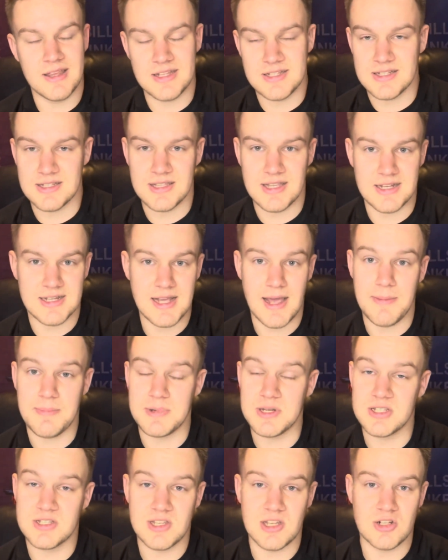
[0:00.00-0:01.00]
This is the
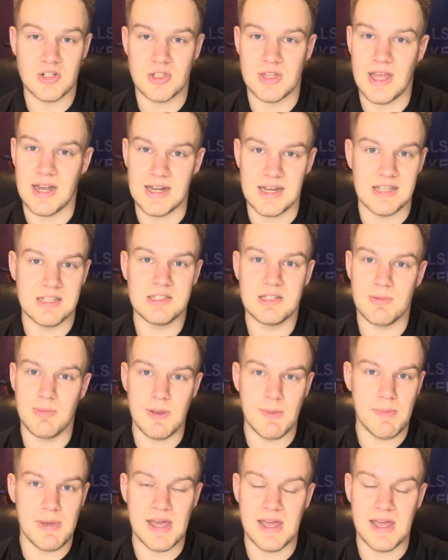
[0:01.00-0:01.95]
type of decision that needs to be